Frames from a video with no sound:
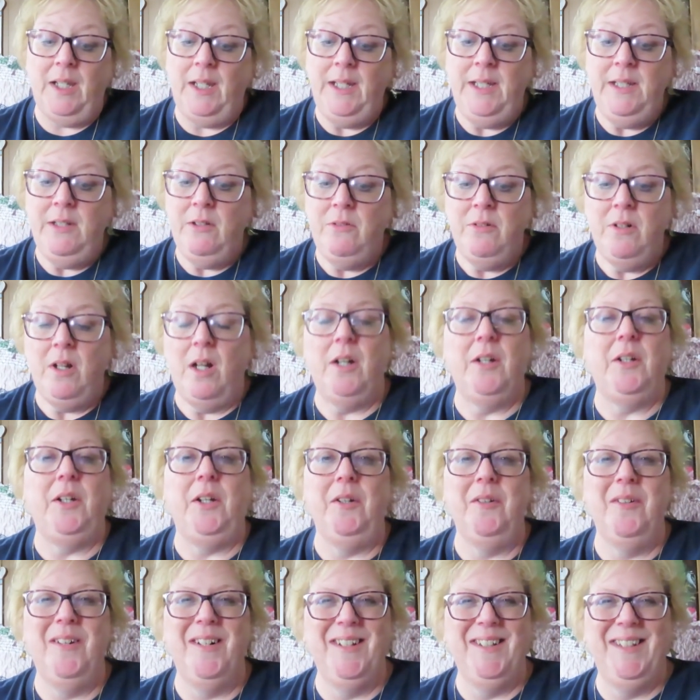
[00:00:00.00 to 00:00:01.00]
He don't
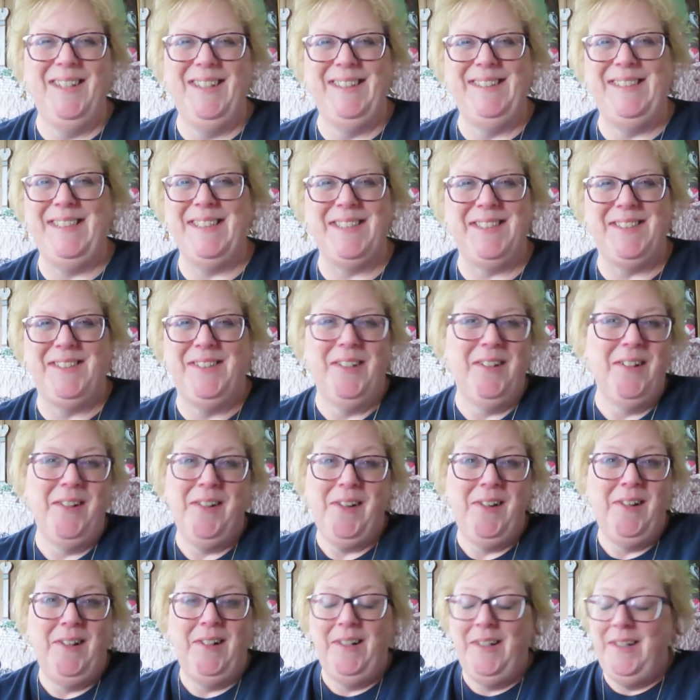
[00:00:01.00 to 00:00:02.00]
argue.
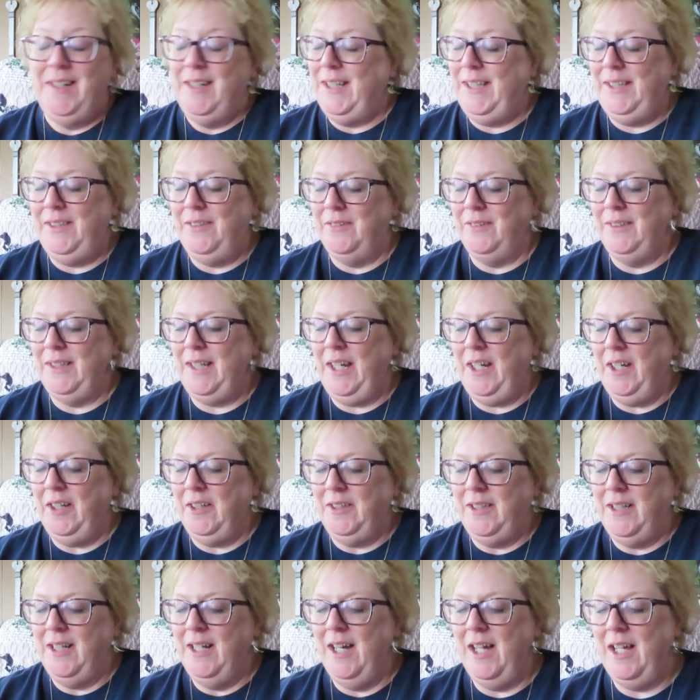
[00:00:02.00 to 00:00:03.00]
He don't
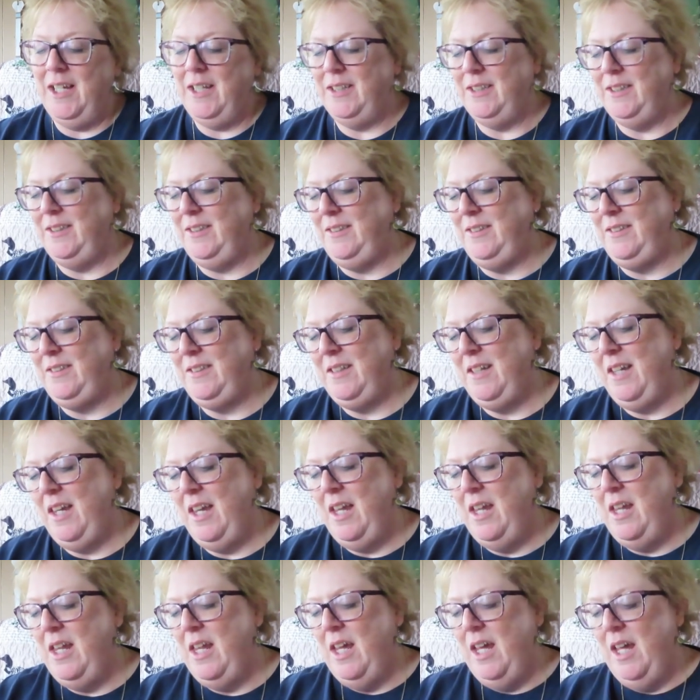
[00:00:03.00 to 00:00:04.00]
care.
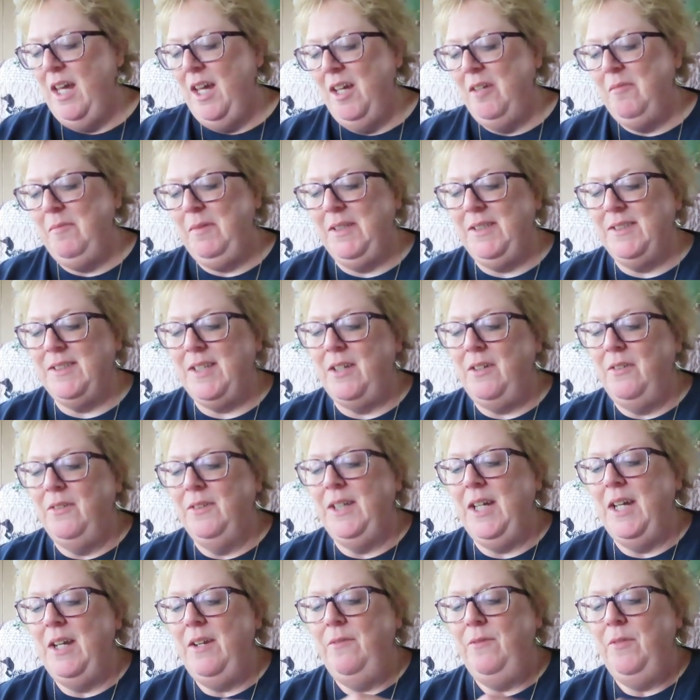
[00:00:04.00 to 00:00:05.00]
Because I
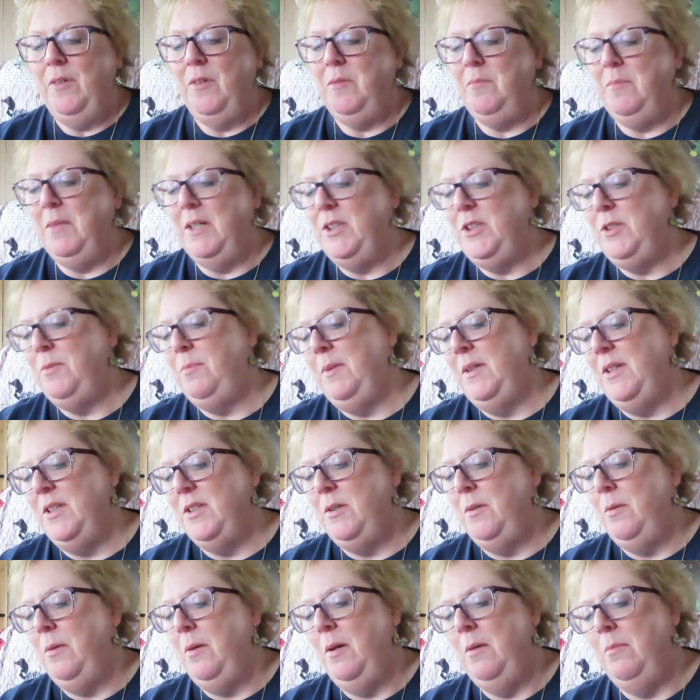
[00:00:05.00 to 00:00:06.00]
don't get it very much,
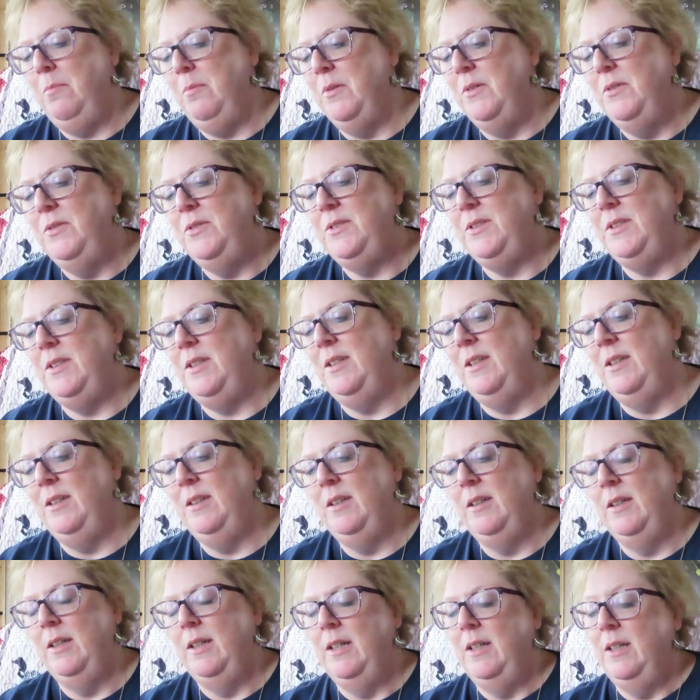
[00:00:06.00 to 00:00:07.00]
because Bruce,
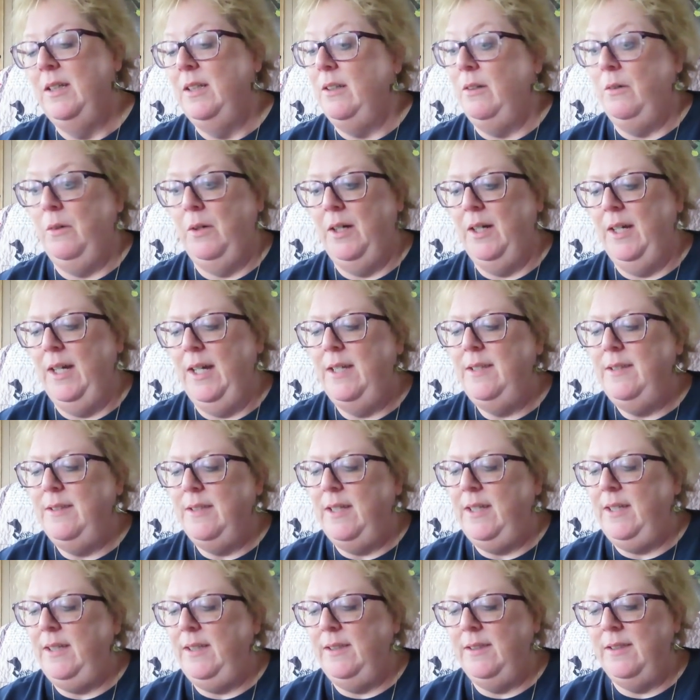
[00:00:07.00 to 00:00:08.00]
well, and
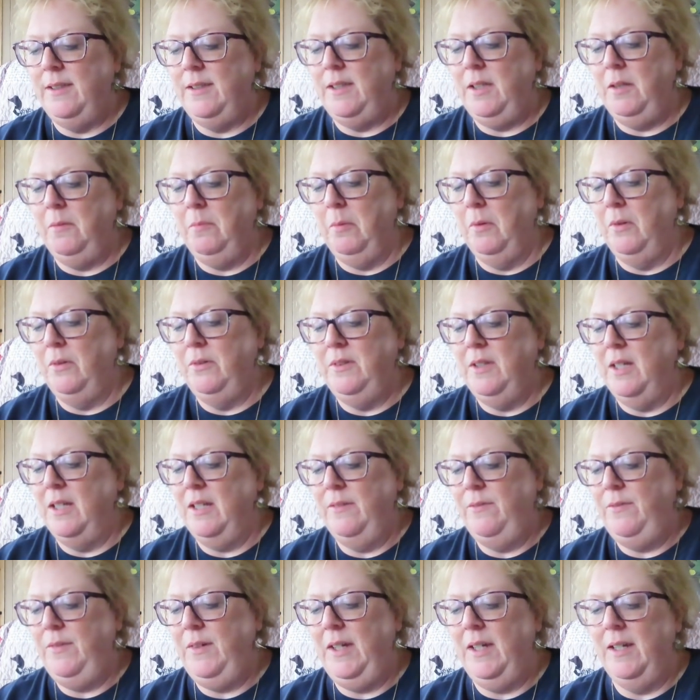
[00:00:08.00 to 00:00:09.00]
Nate, they're both not
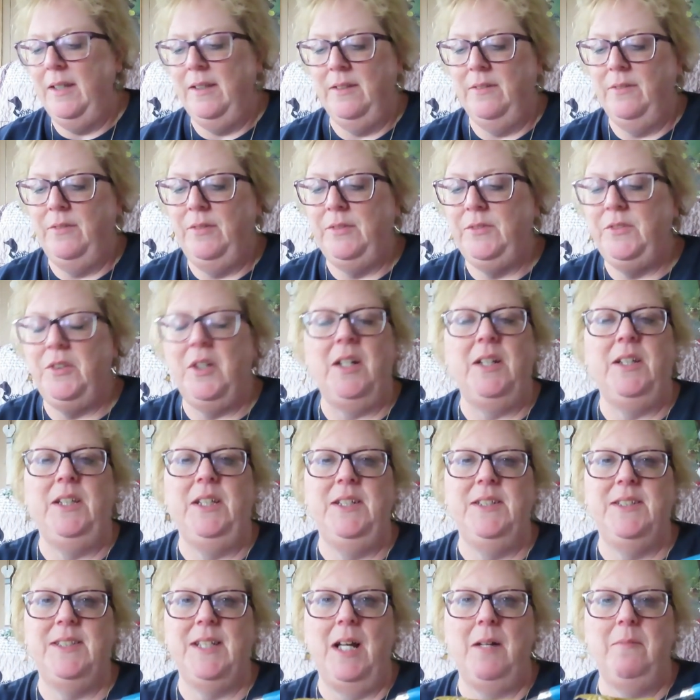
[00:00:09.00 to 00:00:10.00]
a fan of
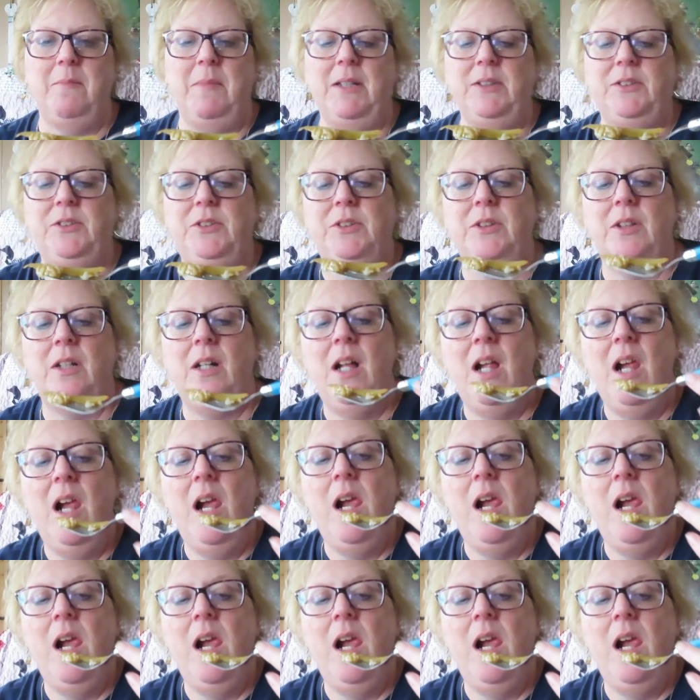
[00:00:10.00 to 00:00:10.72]
Chinese that much.